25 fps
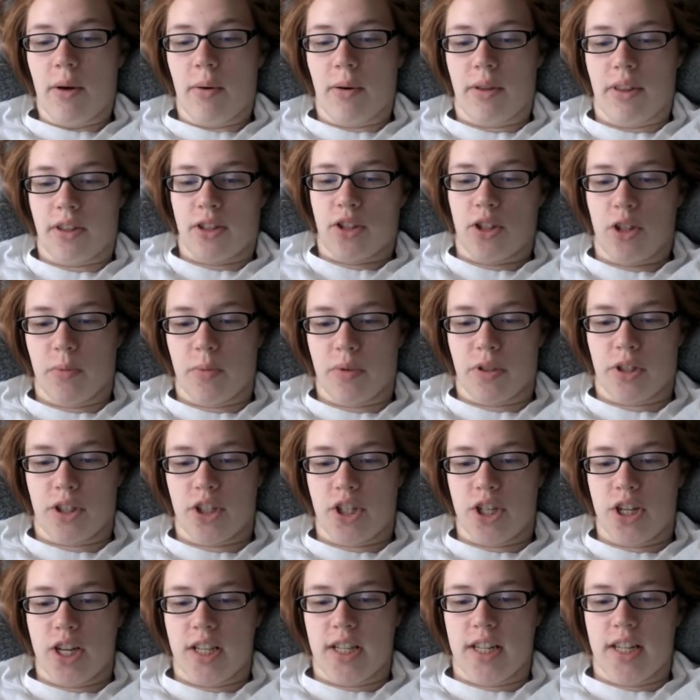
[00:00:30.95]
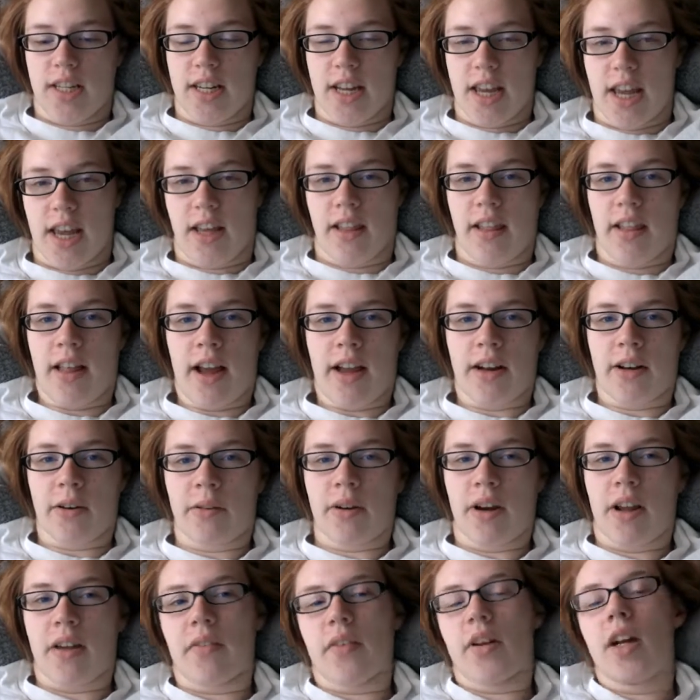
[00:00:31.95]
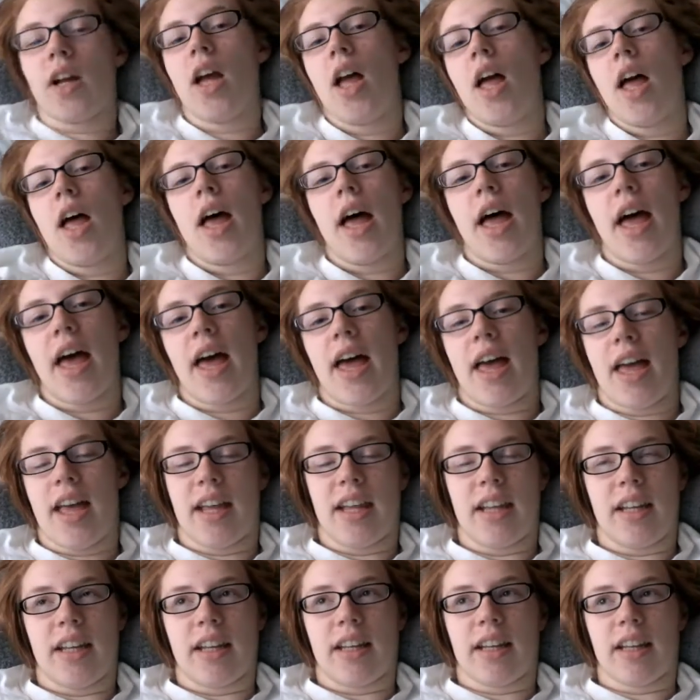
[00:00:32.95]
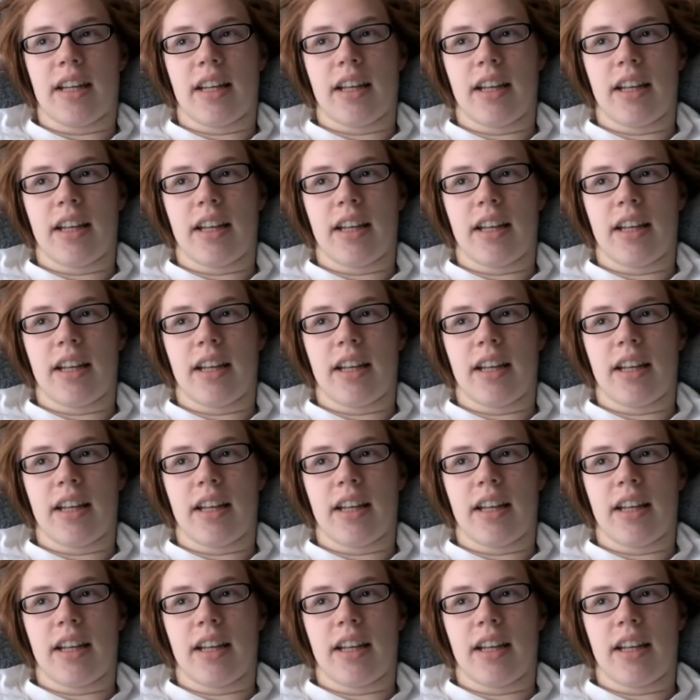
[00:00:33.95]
with a super cheesy tagline or whatever. And